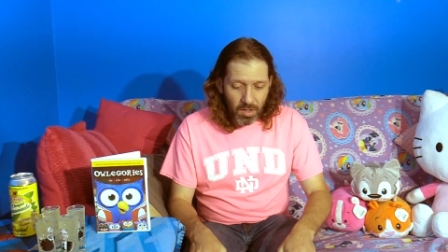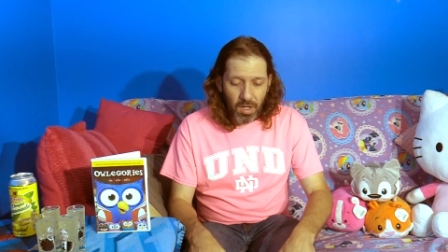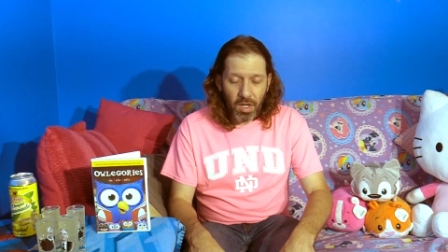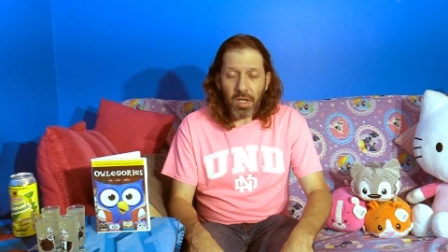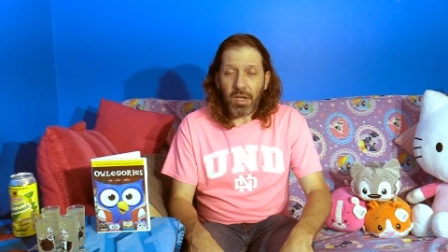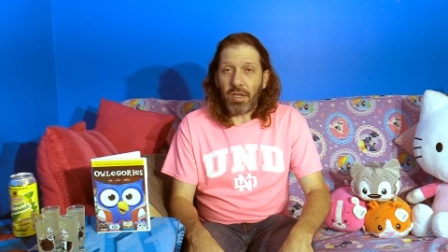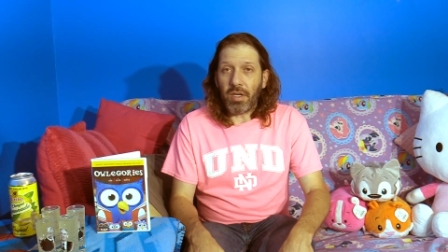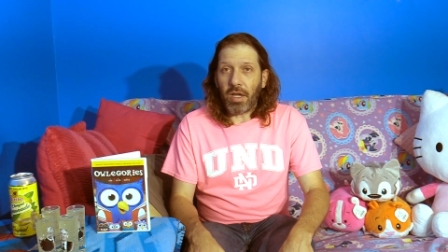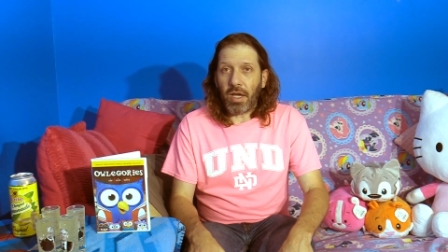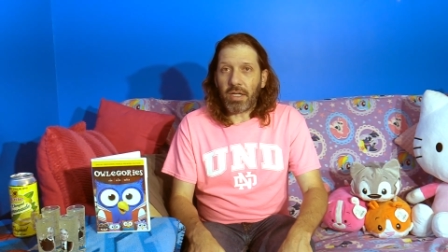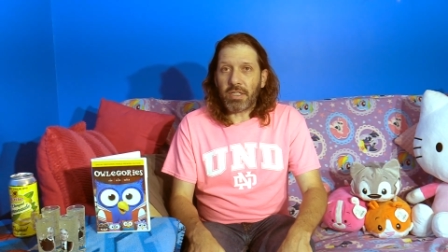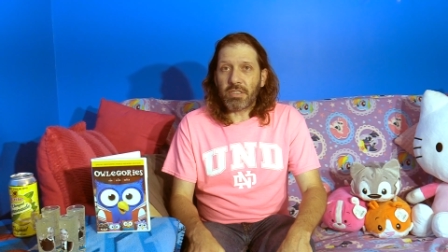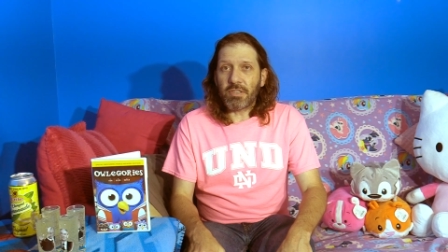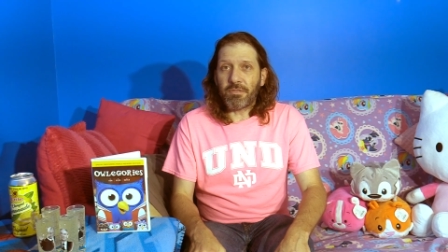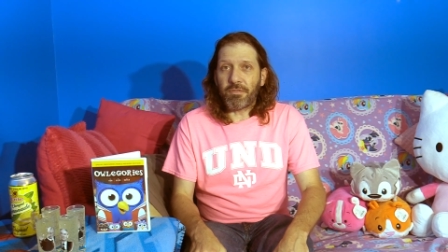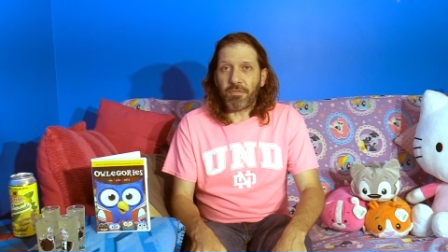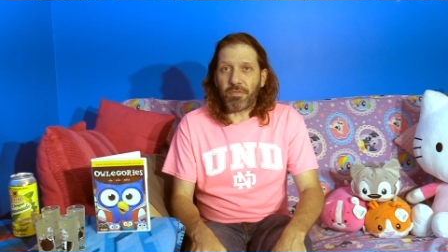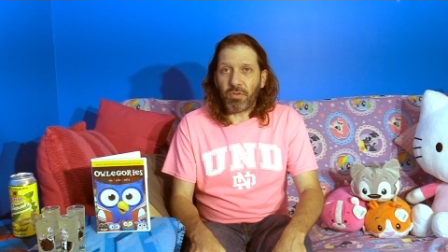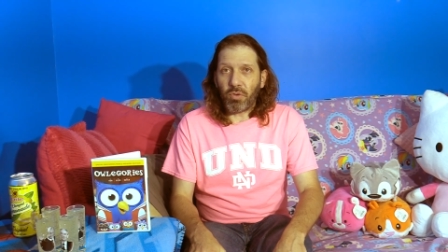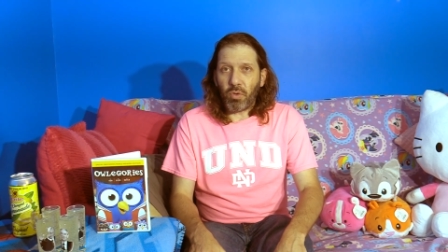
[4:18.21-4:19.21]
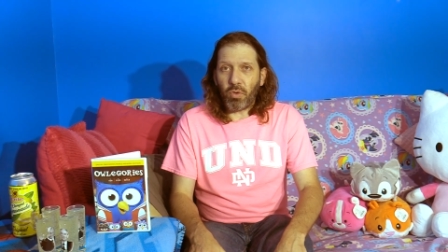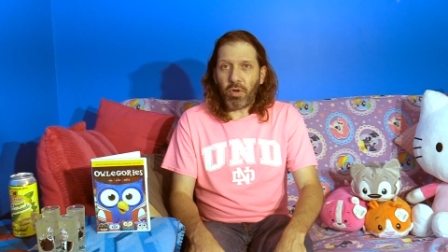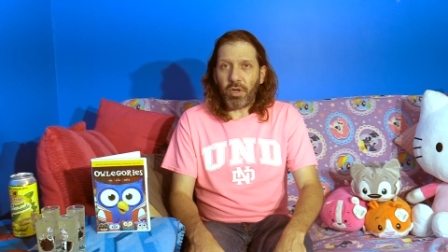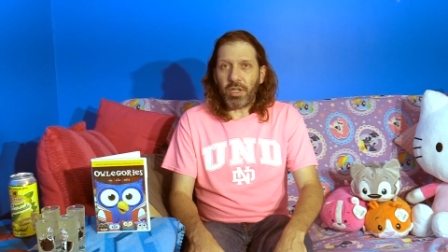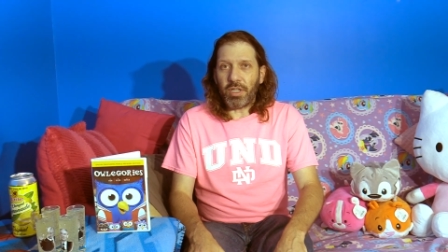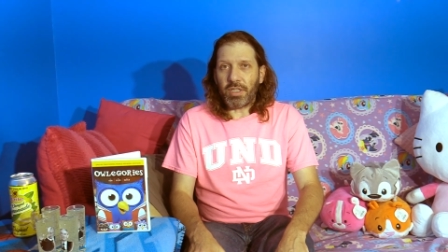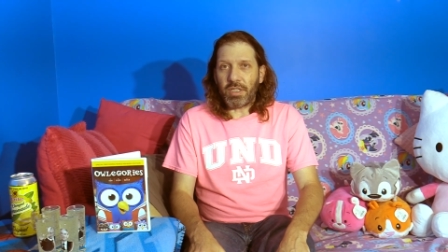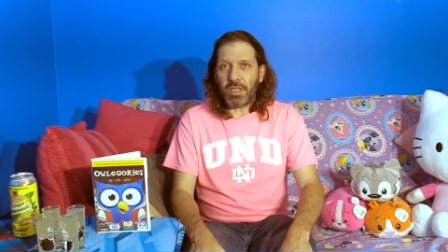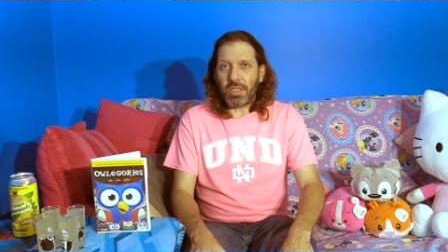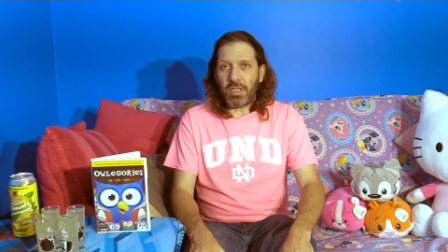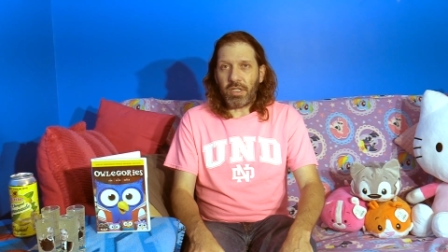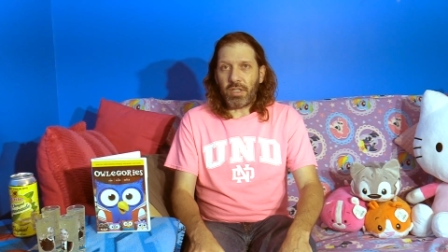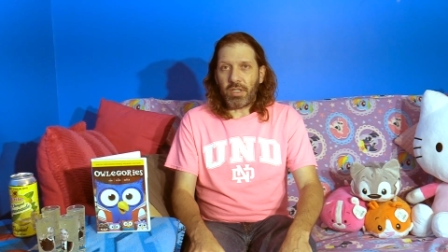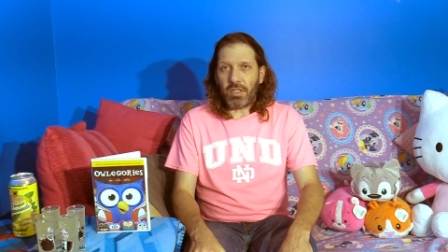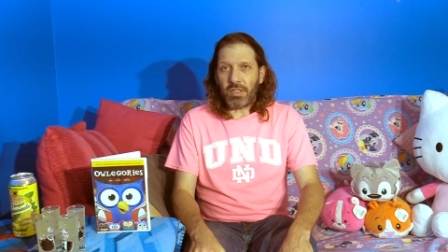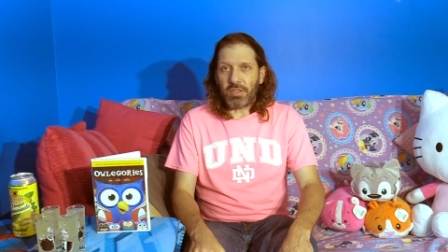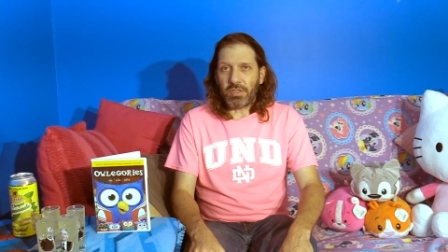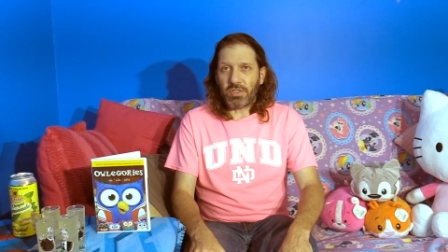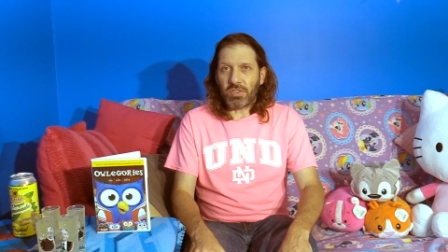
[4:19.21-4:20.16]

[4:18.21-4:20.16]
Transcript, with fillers: a nice floor in here,